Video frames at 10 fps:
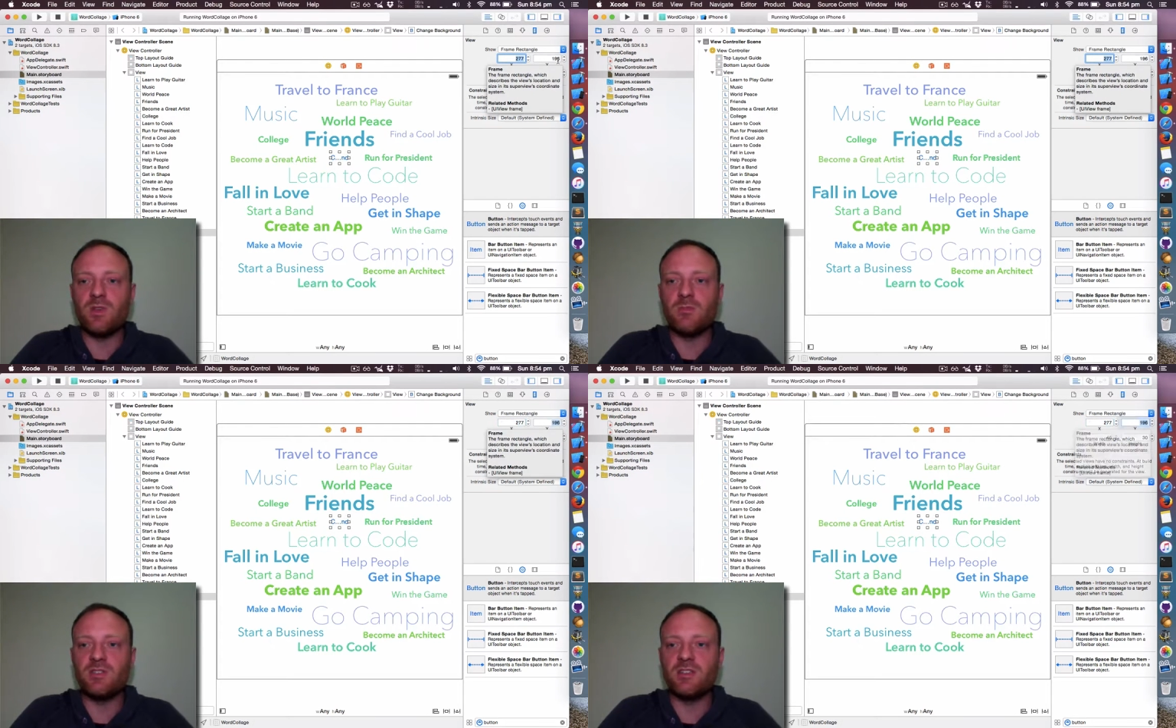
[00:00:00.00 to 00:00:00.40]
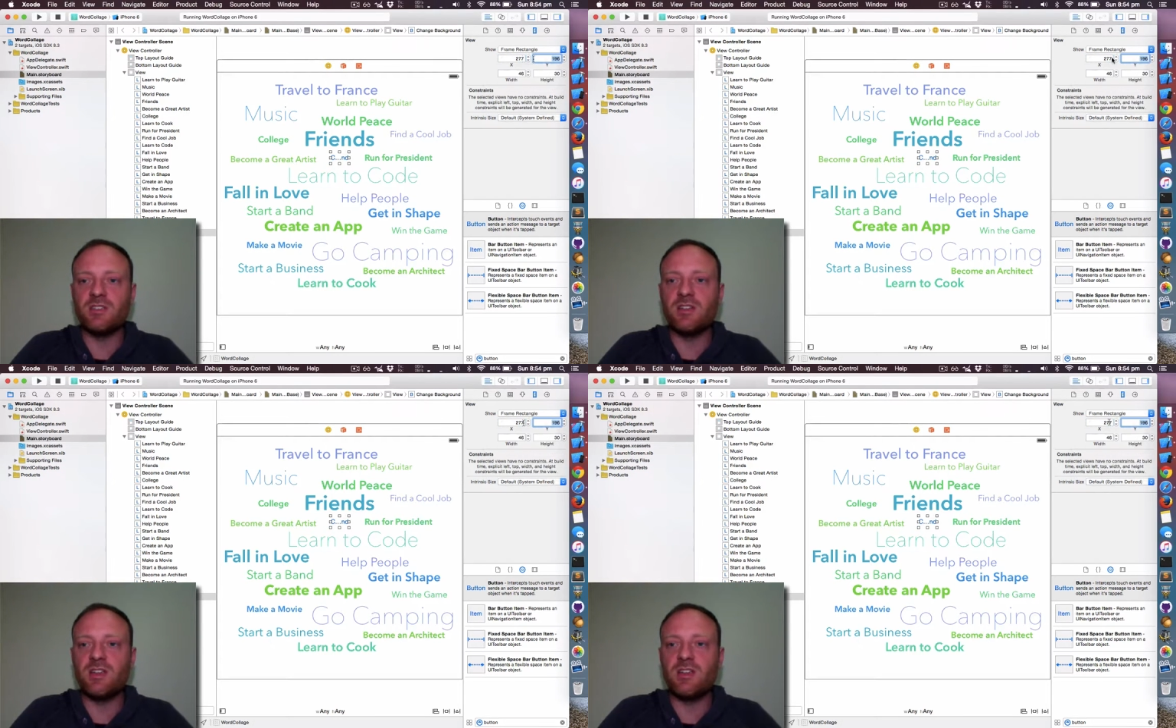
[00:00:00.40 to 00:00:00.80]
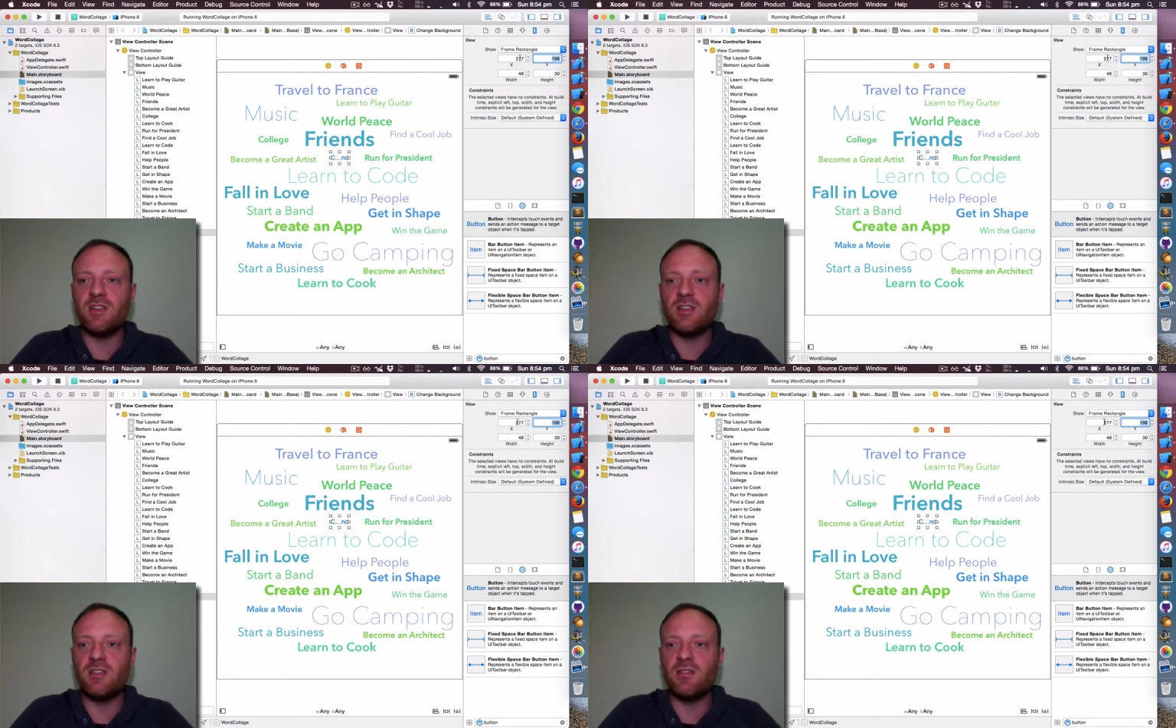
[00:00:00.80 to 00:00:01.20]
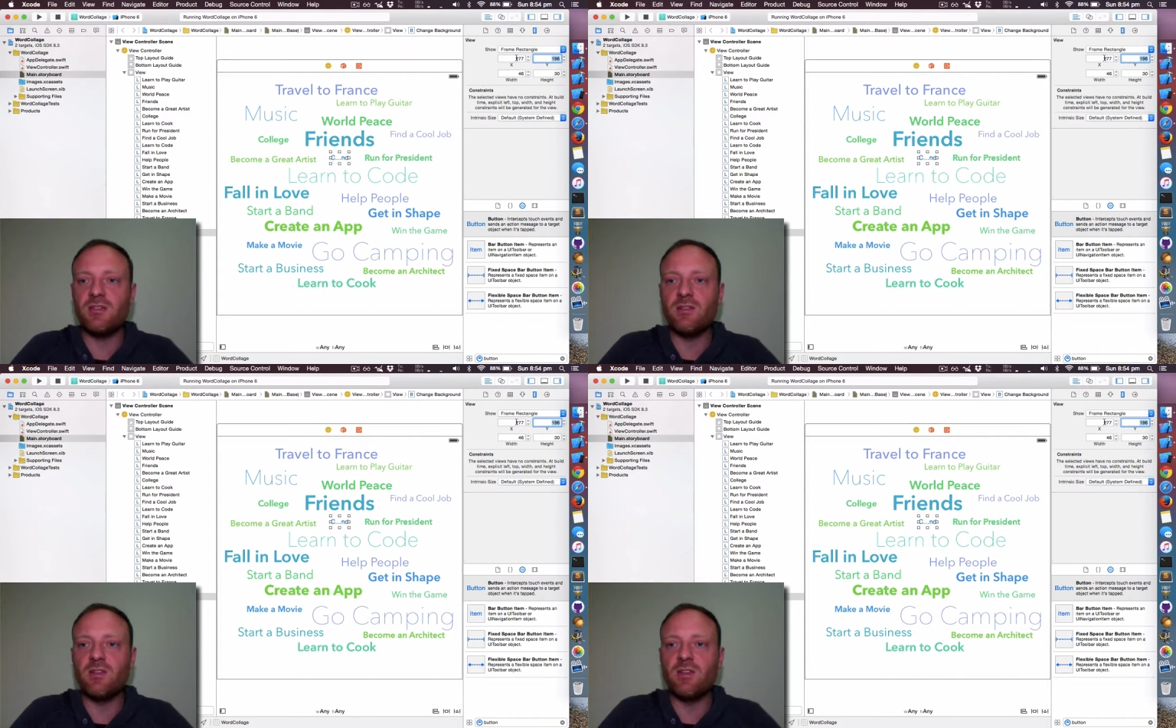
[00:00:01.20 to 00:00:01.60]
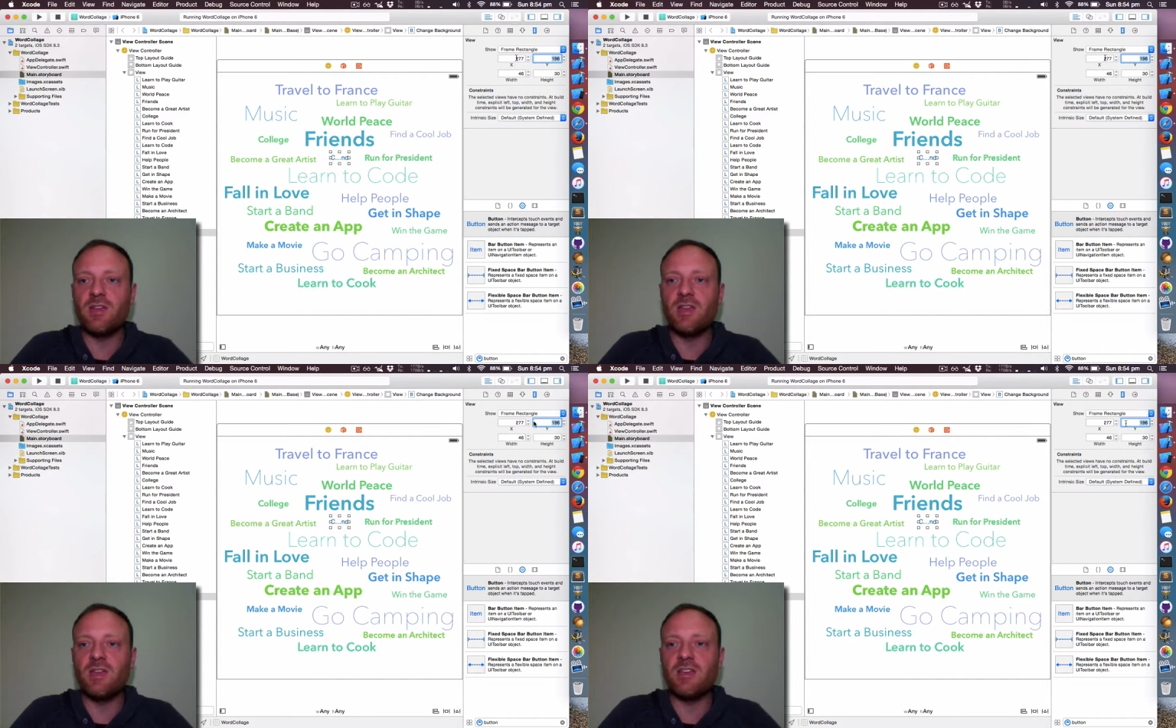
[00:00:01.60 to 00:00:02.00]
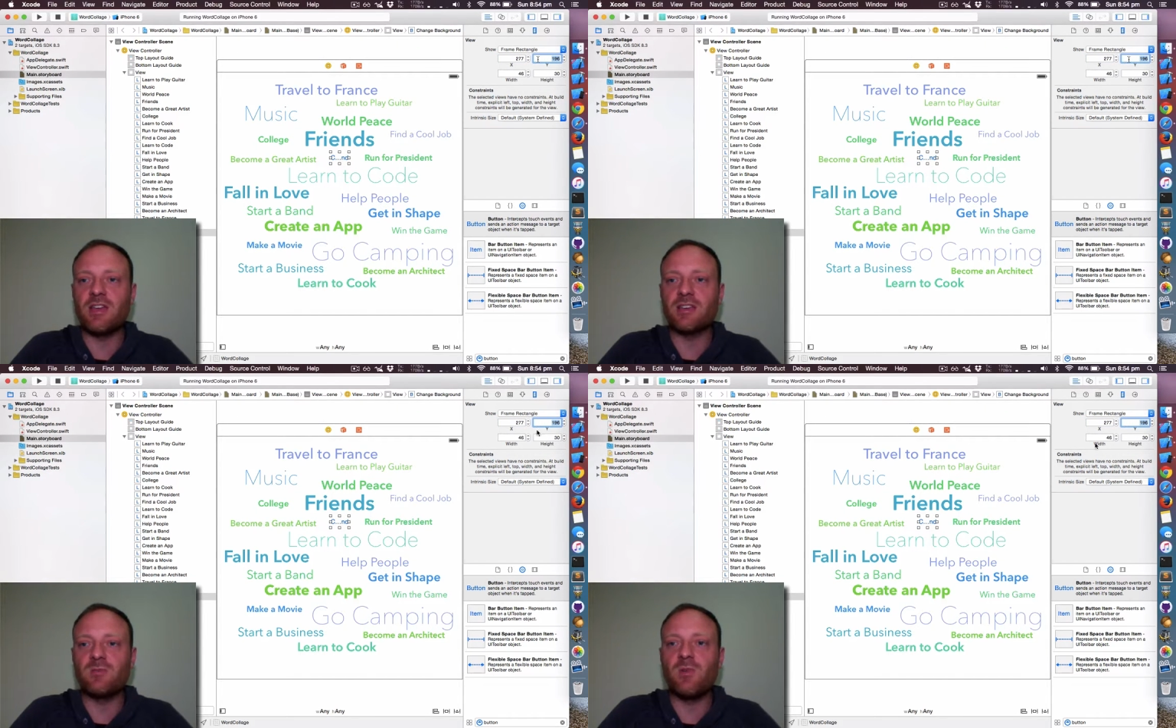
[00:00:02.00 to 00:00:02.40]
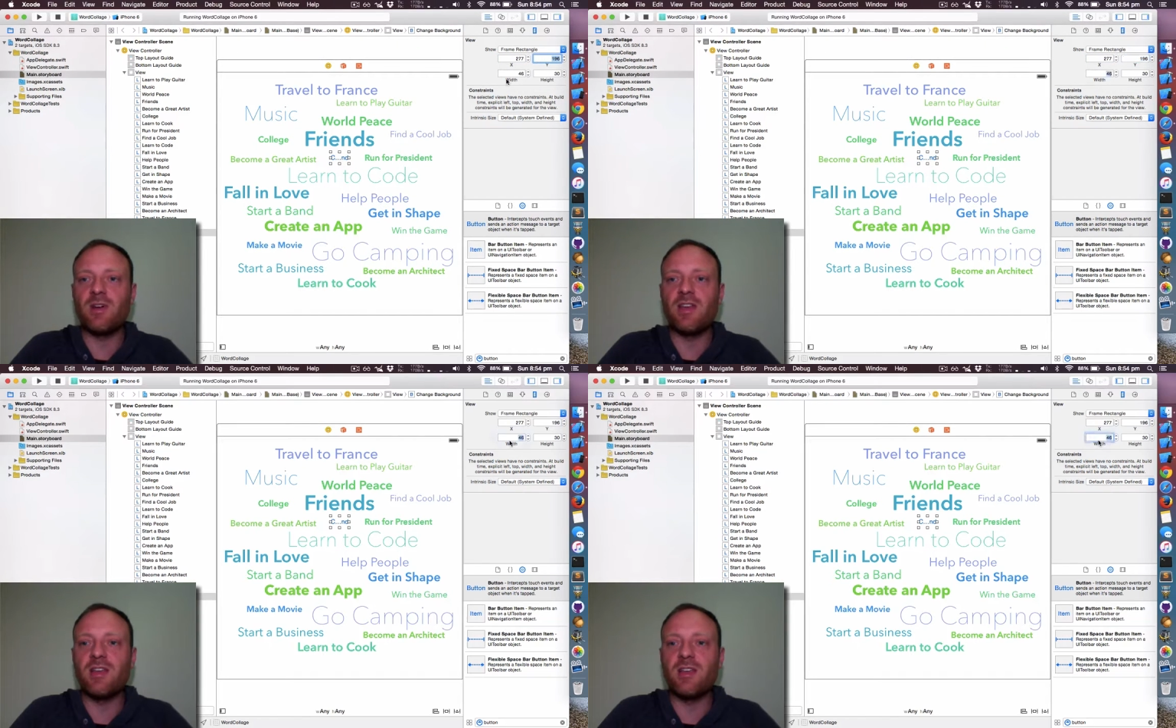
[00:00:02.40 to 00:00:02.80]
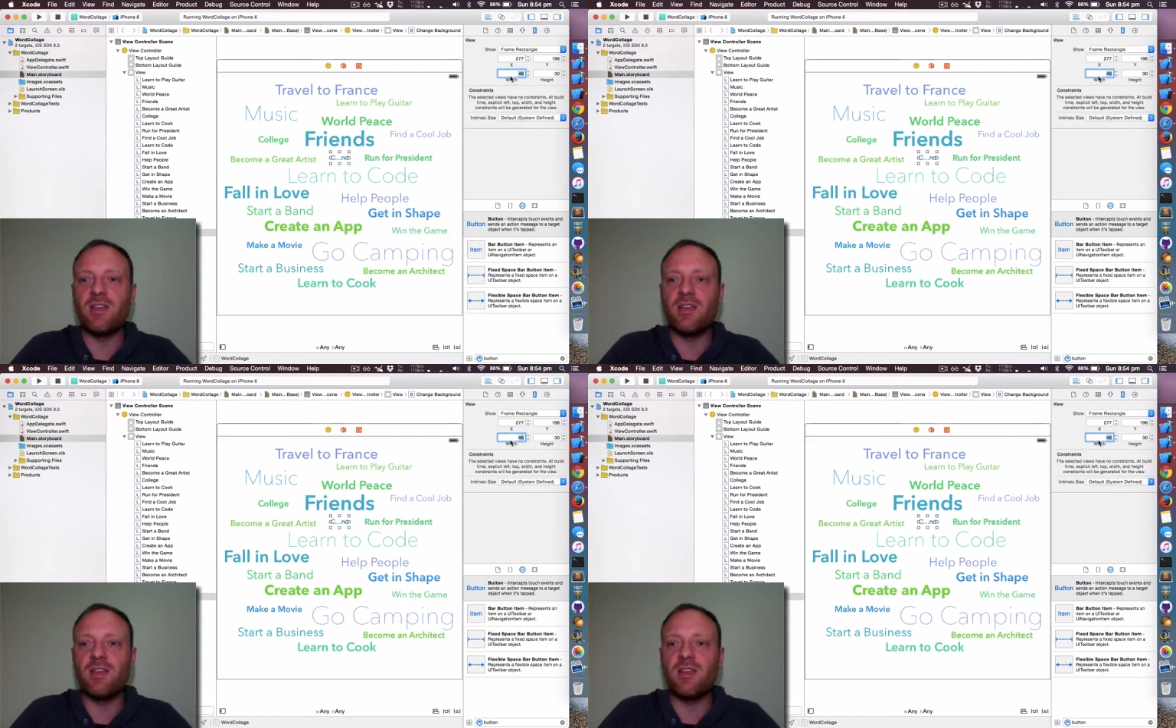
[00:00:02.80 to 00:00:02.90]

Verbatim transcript: positioning here, the x, y,